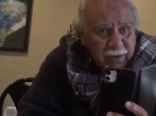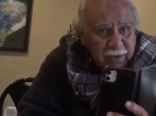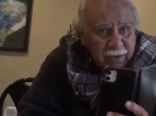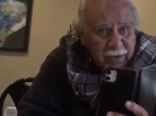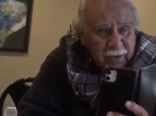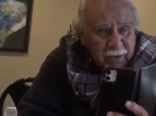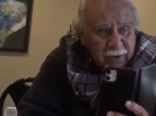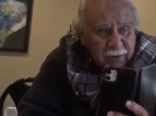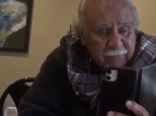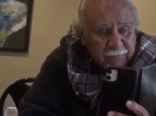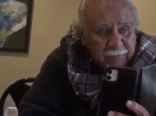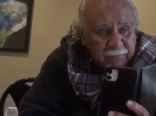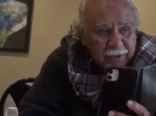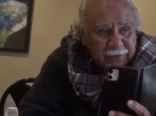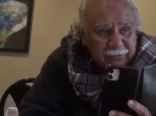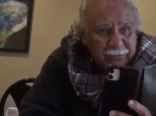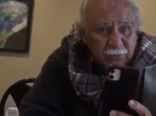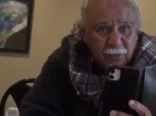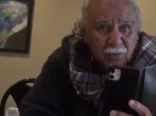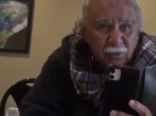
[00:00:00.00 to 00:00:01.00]
um,
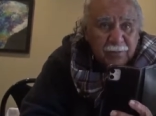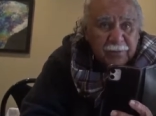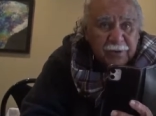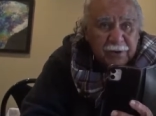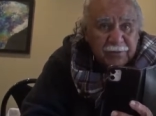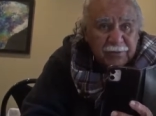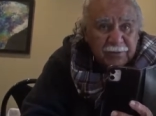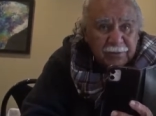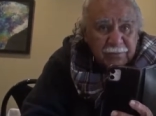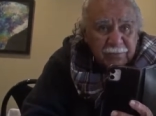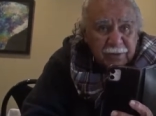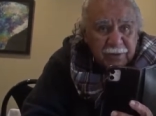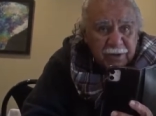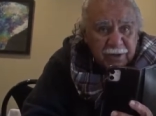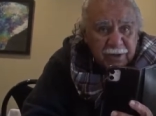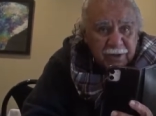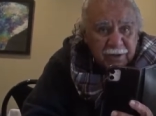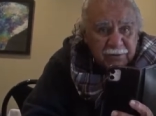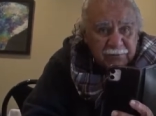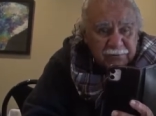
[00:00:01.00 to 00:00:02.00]
that trauma that we
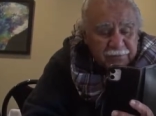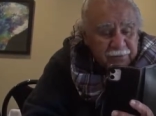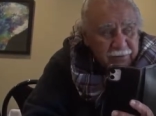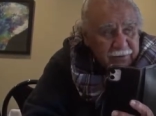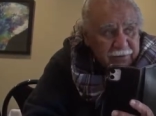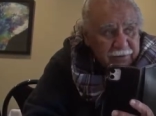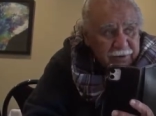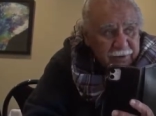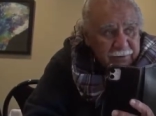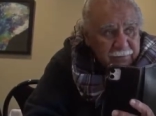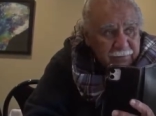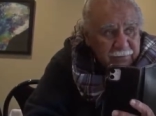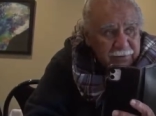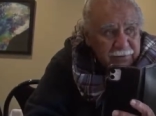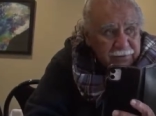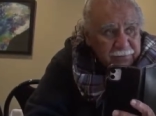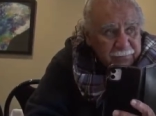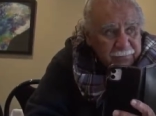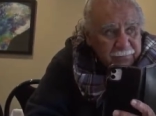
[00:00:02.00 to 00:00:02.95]
are still dealing with